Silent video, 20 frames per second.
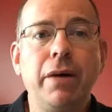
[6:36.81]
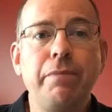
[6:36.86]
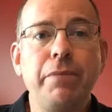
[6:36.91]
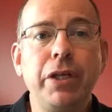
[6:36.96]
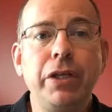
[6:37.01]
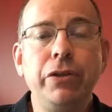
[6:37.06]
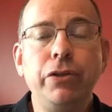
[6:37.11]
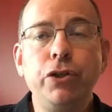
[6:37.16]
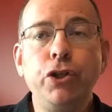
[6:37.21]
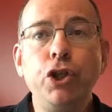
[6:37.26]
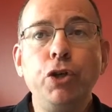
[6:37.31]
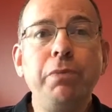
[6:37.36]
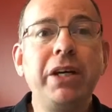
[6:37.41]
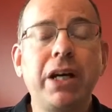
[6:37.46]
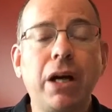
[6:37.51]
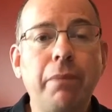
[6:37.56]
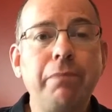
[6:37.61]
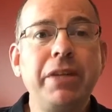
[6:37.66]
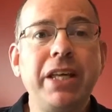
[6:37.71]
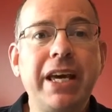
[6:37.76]
You
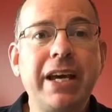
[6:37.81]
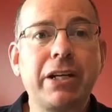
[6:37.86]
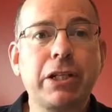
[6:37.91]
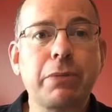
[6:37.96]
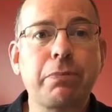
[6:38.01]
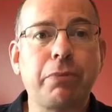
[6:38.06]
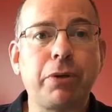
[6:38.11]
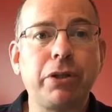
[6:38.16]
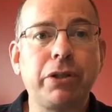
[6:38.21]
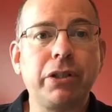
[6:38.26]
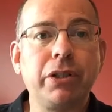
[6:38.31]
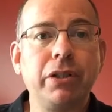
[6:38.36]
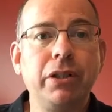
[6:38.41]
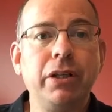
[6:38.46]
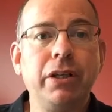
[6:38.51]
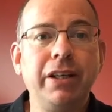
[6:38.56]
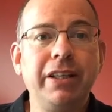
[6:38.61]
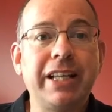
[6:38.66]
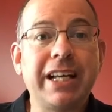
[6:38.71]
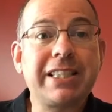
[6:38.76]
become the expert.
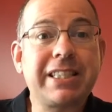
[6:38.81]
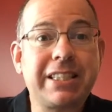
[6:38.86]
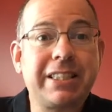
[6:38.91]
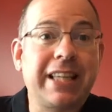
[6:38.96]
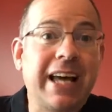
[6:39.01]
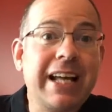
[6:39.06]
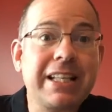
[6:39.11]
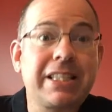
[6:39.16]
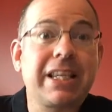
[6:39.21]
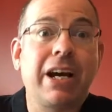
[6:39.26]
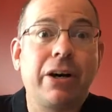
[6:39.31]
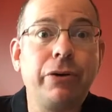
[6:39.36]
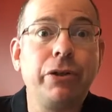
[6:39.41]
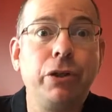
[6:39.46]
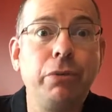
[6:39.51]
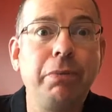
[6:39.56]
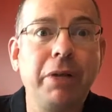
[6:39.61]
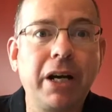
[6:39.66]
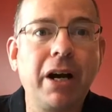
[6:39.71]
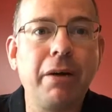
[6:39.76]
That's how
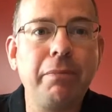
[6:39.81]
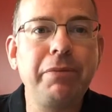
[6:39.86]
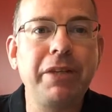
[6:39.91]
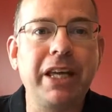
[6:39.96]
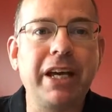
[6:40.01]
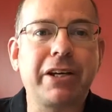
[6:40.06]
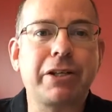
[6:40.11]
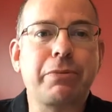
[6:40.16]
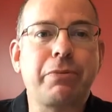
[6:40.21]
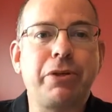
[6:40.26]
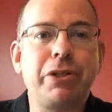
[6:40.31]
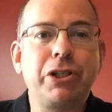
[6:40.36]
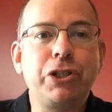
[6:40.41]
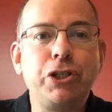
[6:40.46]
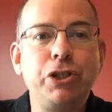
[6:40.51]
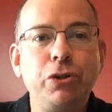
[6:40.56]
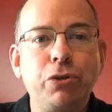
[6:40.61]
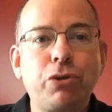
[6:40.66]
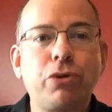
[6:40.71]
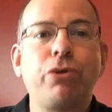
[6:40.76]
you become the expert,
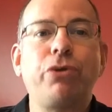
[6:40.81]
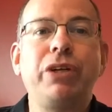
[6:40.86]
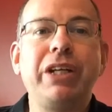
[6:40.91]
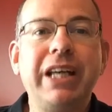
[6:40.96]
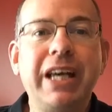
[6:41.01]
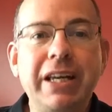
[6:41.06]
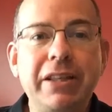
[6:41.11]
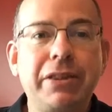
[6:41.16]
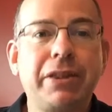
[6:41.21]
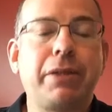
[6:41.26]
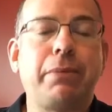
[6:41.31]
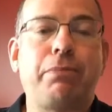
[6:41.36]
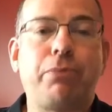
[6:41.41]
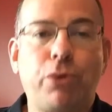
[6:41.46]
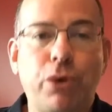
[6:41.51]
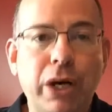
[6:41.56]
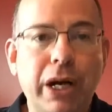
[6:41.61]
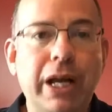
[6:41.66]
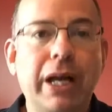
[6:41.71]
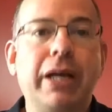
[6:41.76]
is you create the
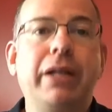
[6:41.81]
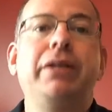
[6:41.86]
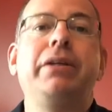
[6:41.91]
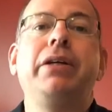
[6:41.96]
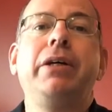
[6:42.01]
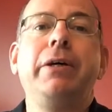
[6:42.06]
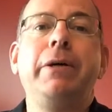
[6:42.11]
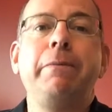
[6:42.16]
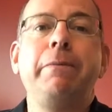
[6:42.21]
brand.